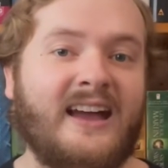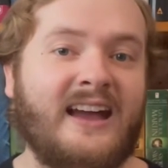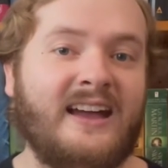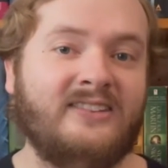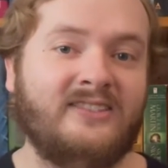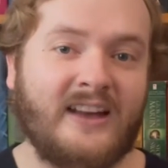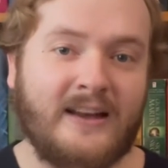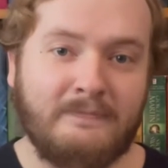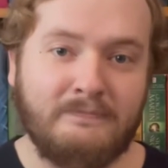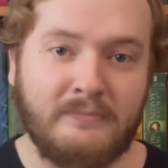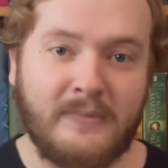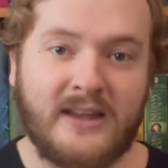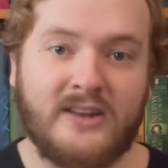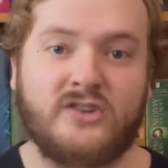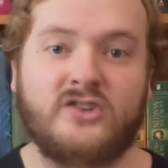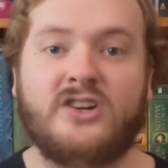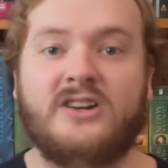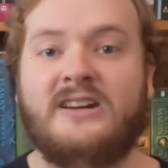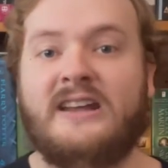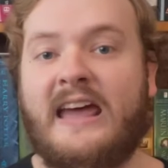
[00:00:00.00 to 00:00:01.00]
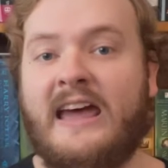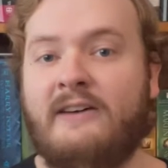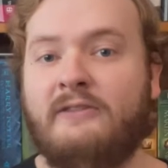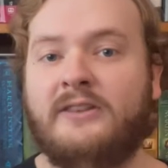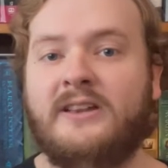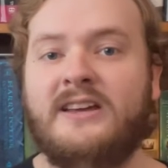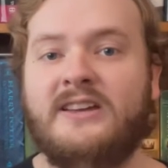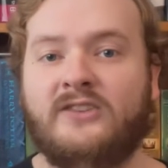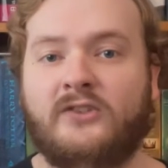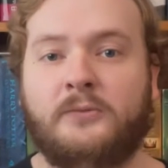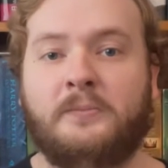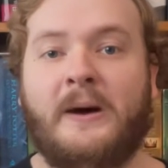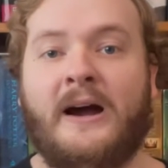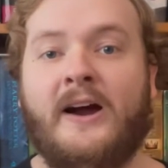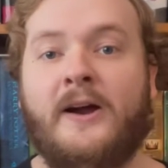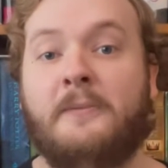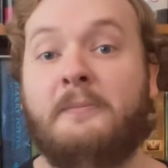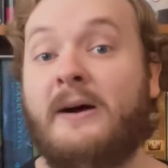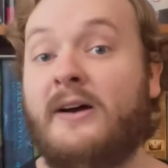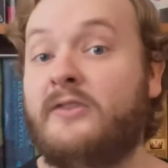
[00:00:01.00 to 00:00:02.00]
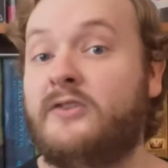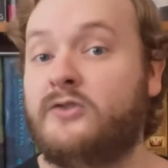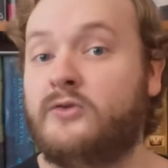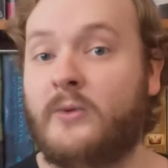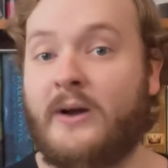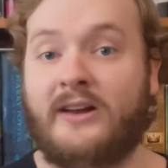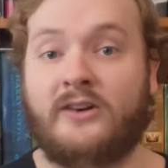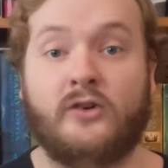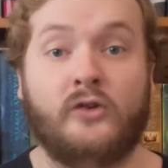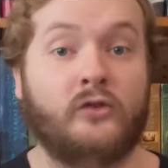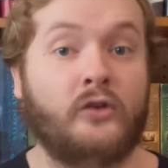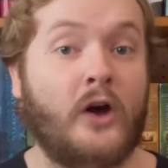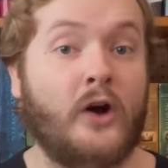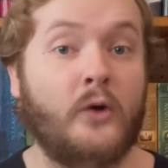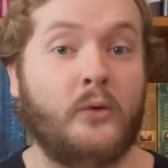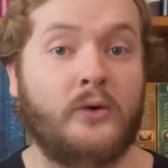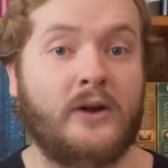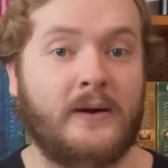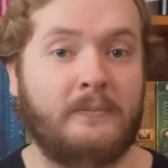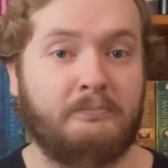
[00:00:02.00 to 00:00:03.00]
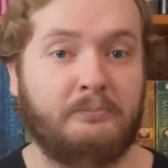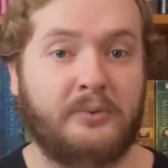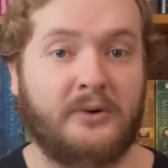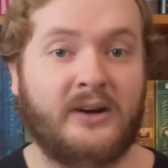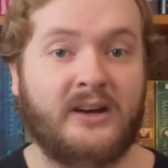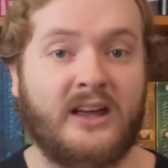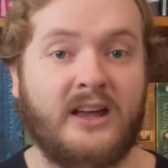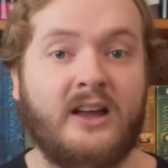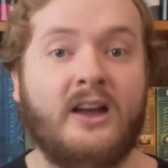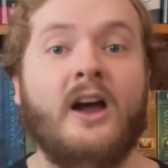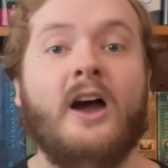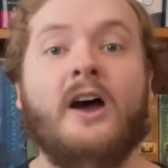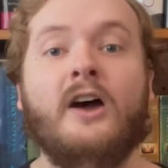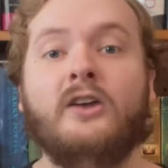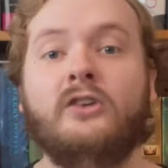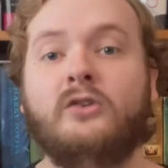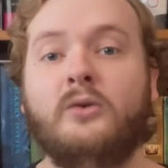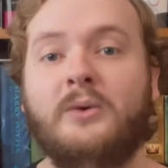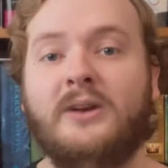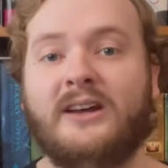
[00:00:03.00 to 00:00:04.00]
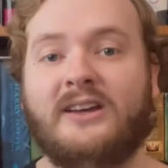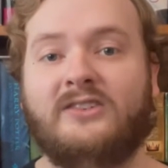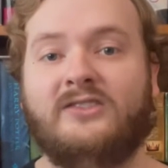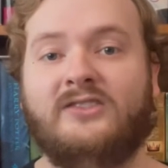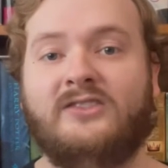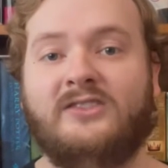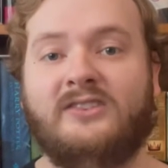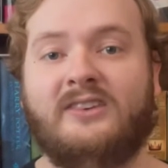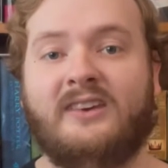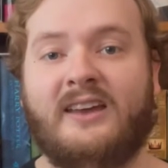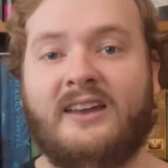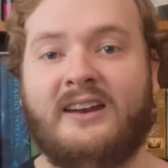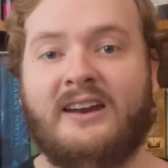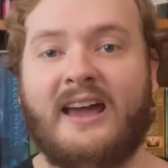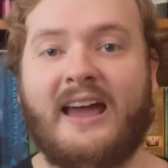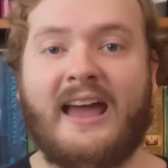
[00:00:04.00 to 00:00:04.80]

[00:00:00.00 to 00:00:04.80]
as I mentioned, heavily inspired by the director's own upbringing to an extent,